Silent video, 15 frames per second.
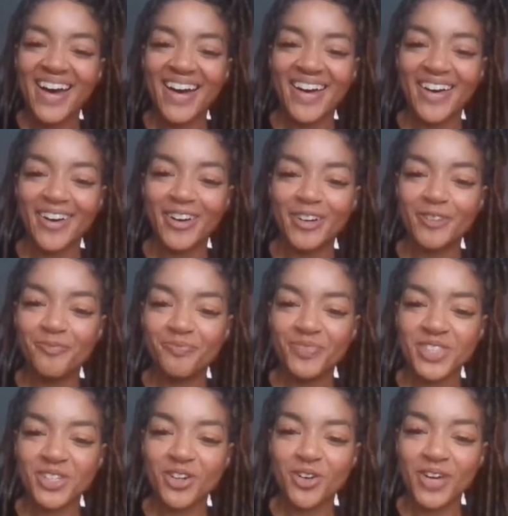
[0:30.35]

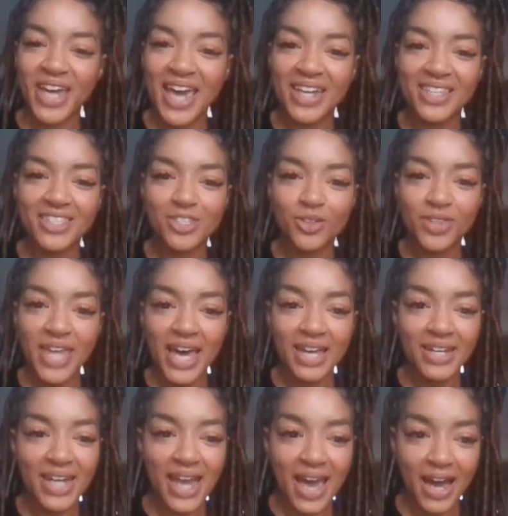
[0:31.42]
So go ahead and do
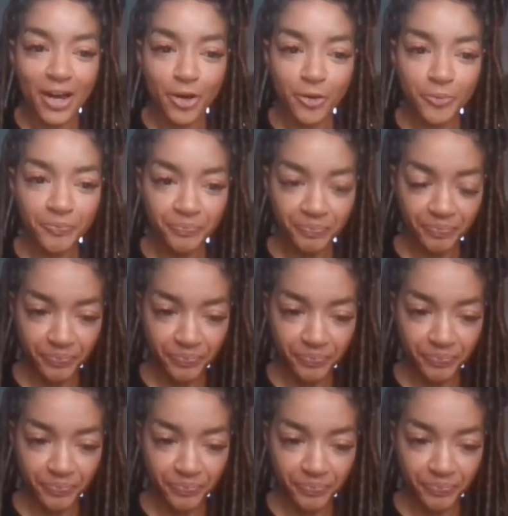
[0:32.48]
that now.